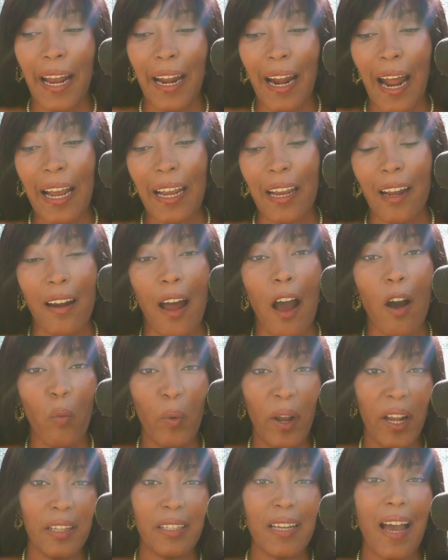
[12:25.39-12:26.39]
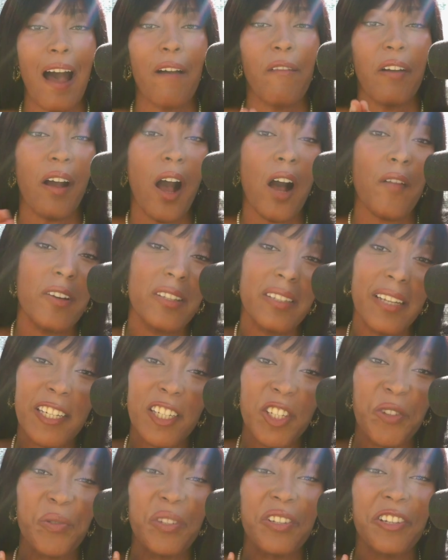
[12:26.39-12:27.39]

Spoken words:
and I cannot wait to have a conversation